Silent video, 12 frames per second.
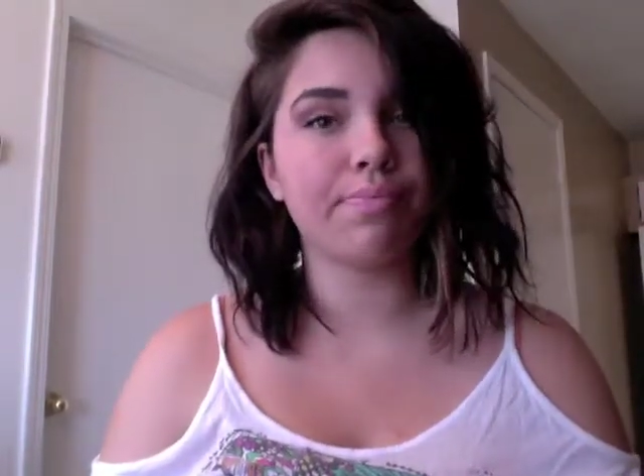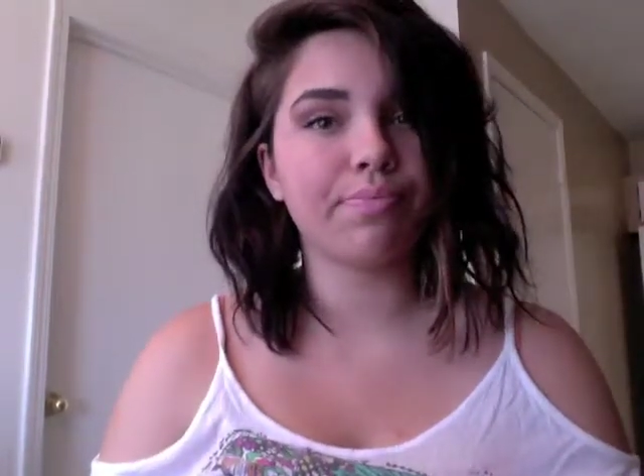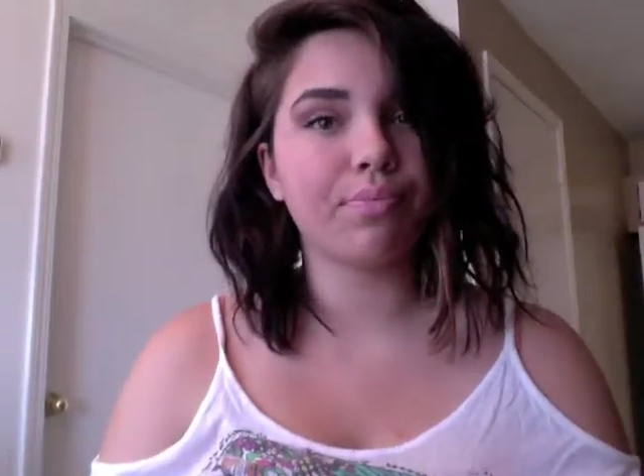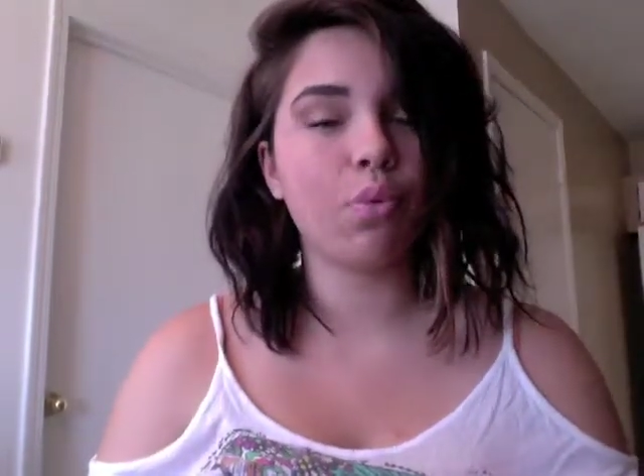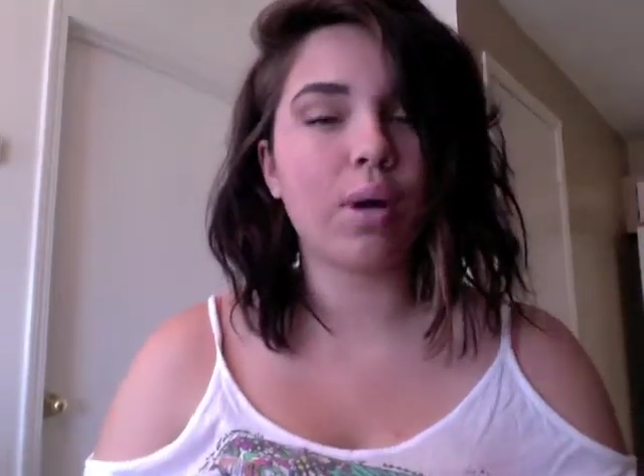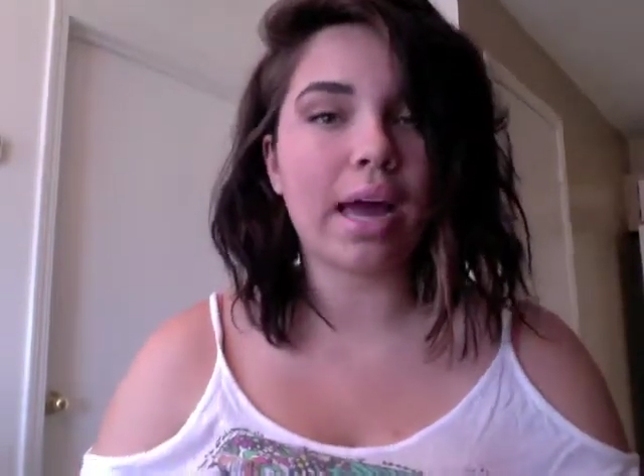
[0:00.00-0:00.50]

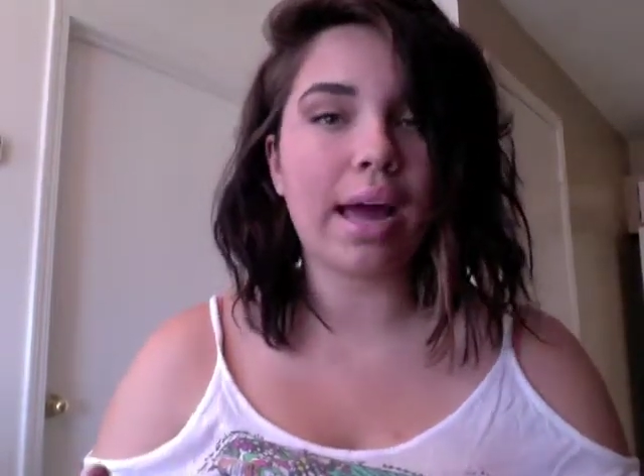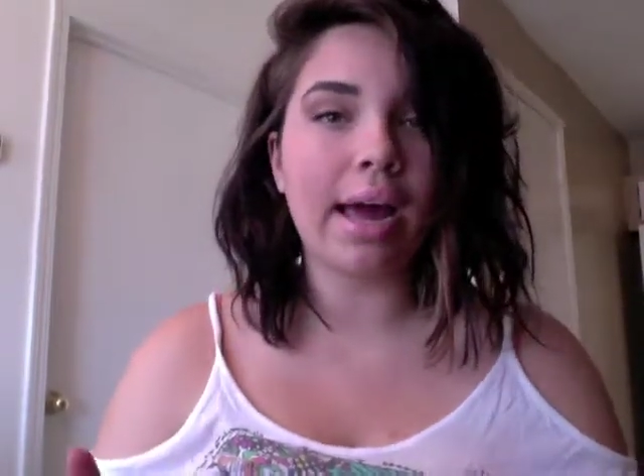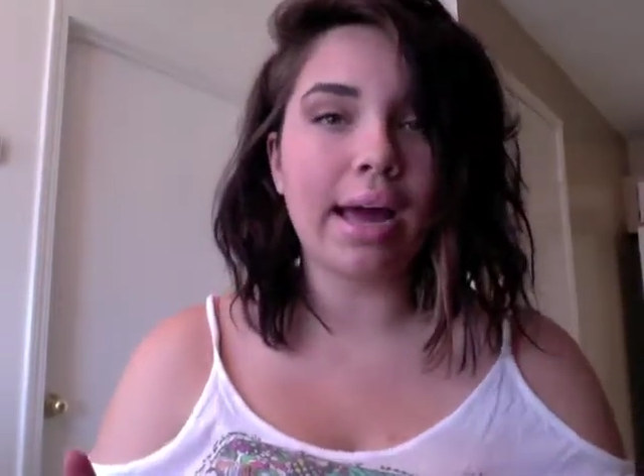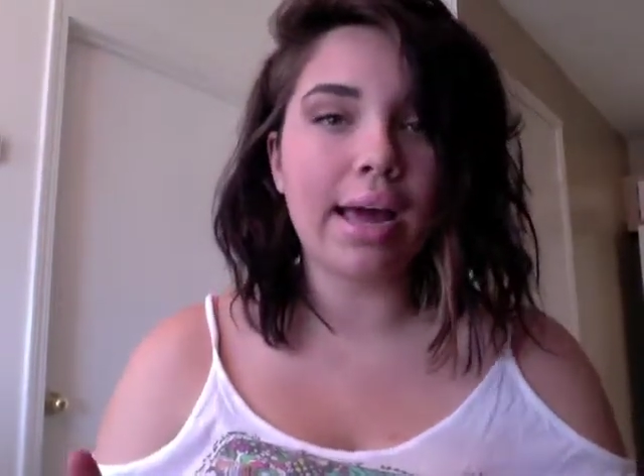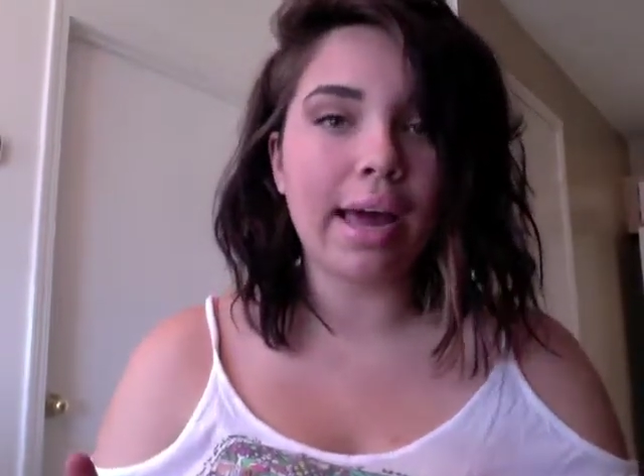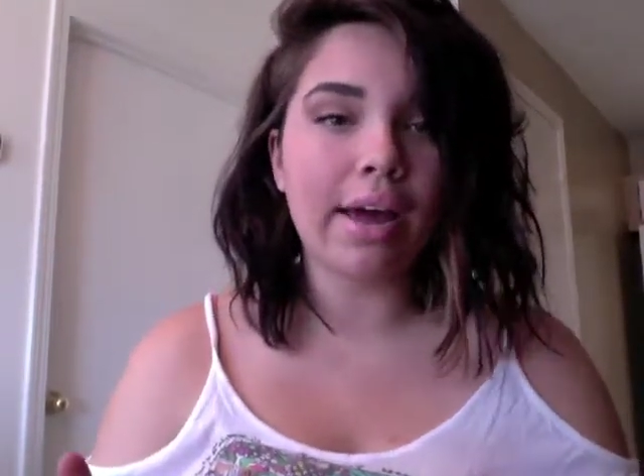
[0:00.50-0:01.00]
When
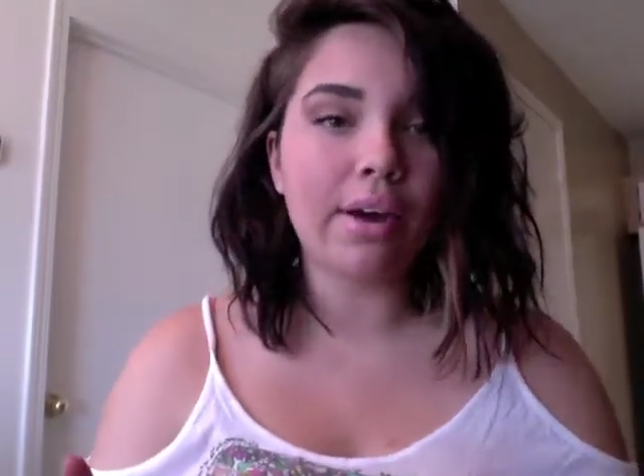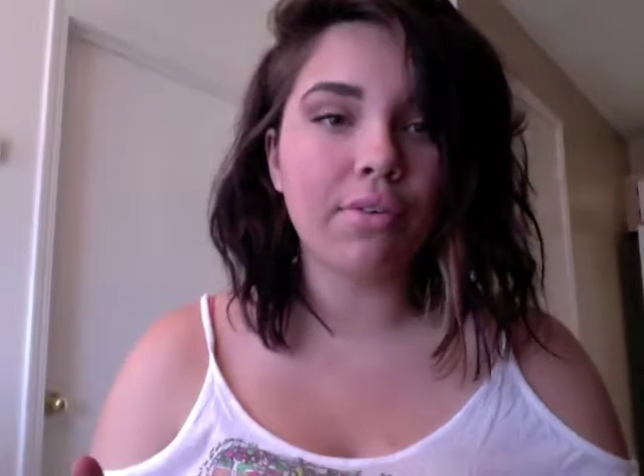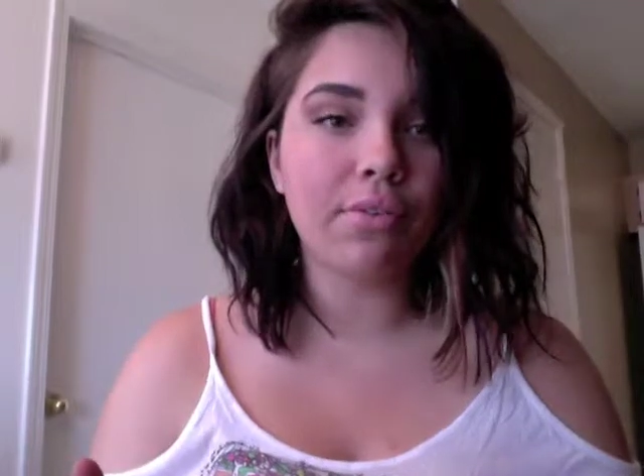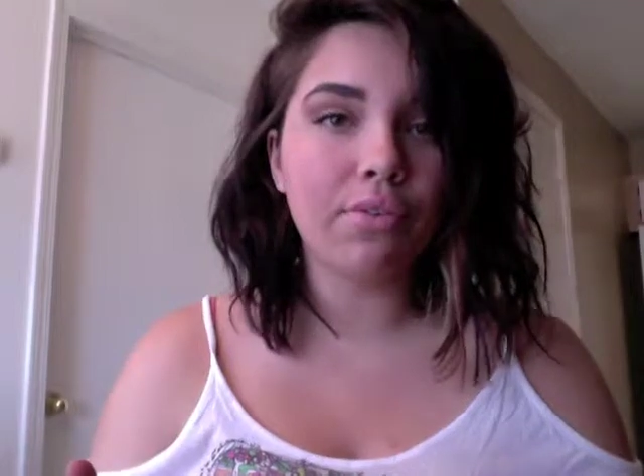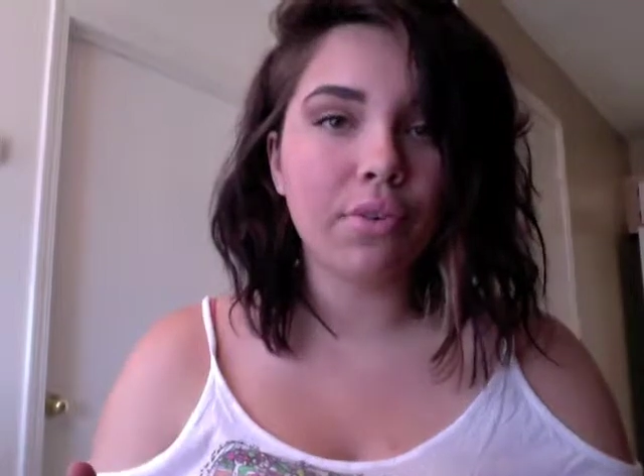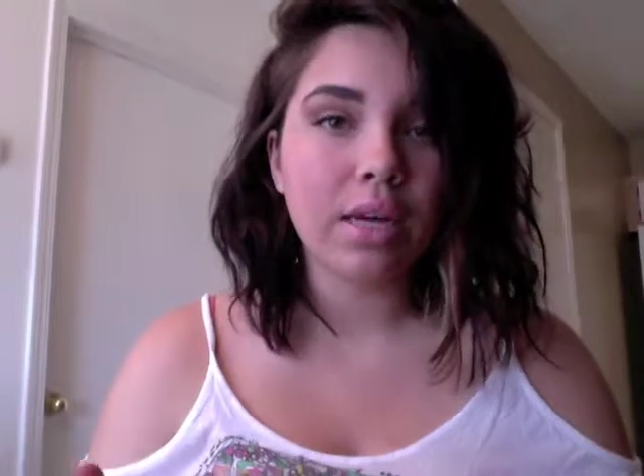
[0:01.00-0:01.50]
I have
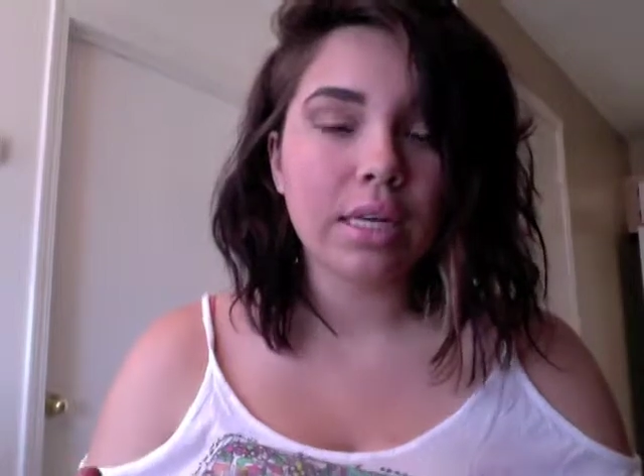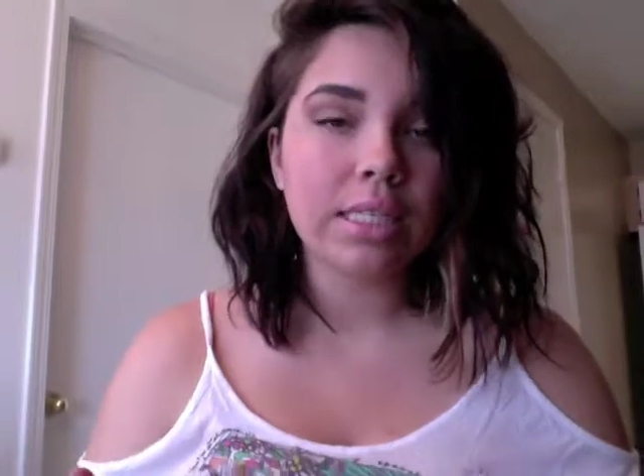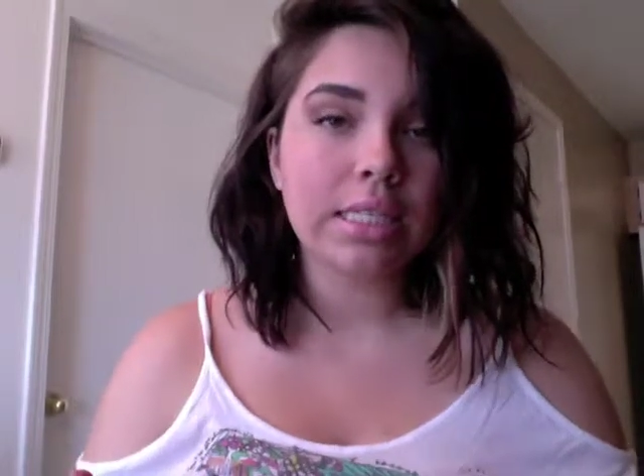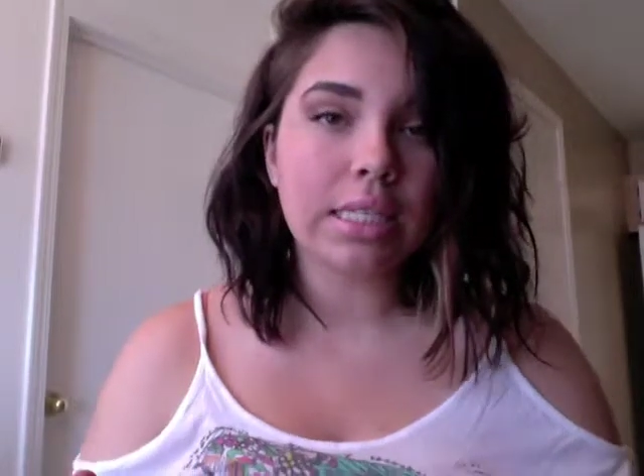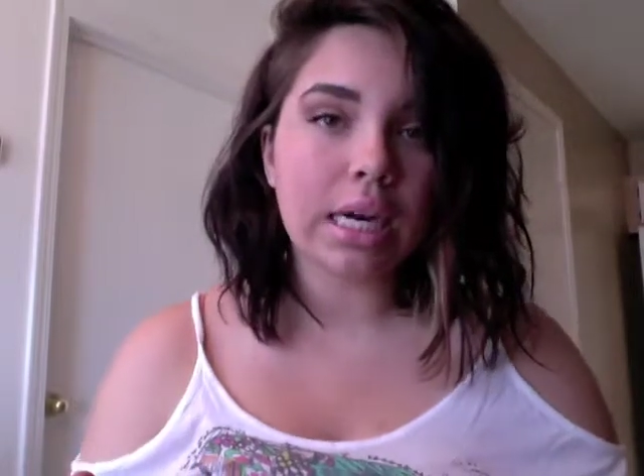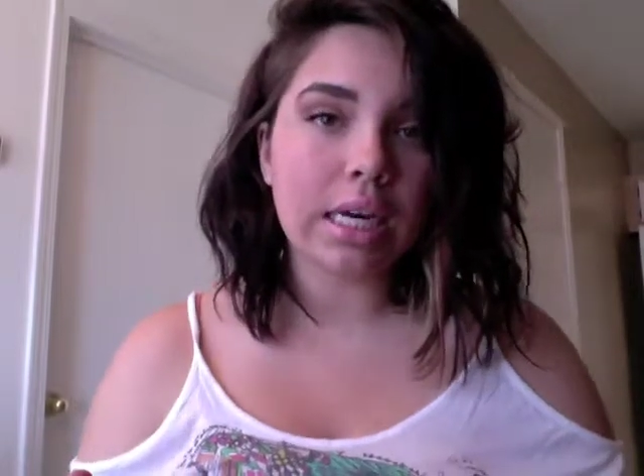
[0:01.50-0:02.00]

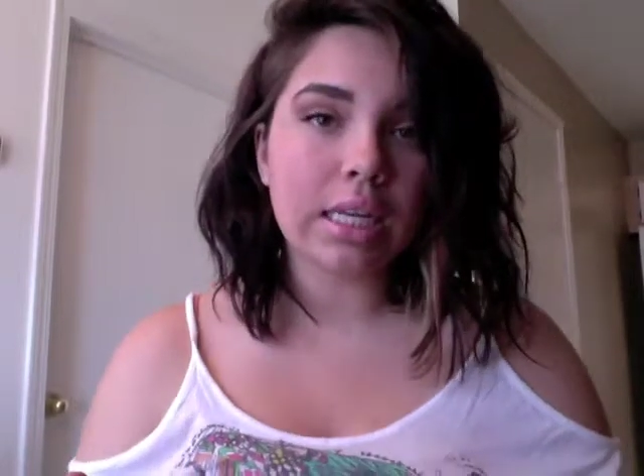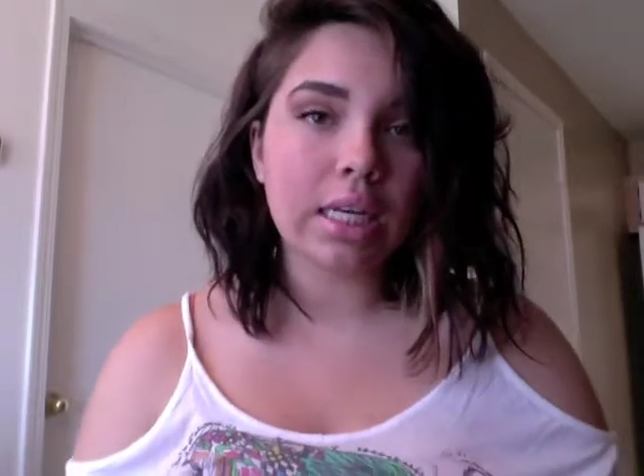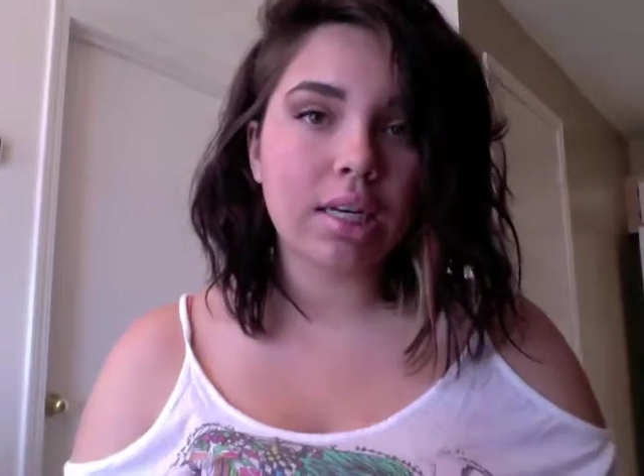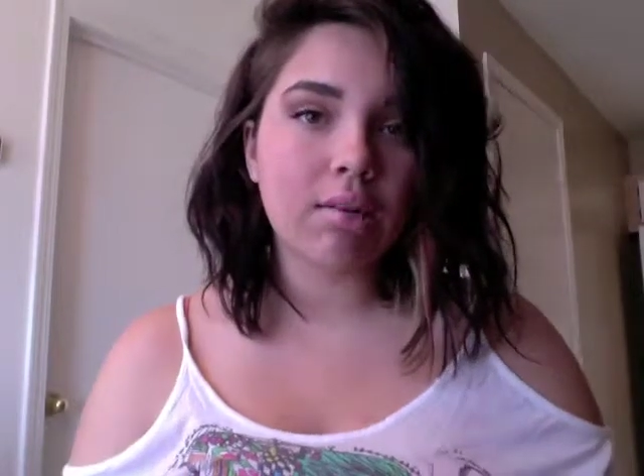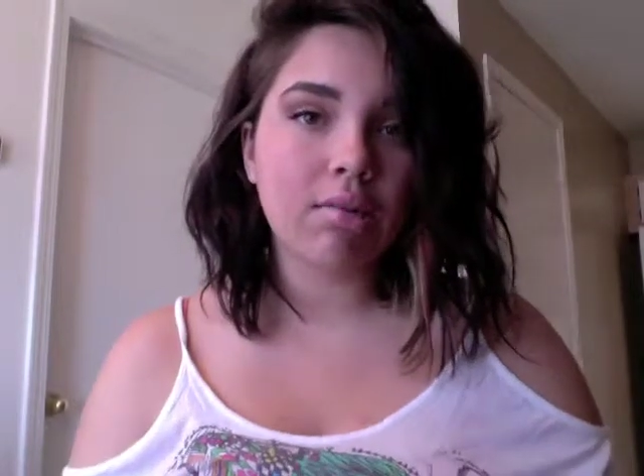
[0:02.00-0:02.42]
done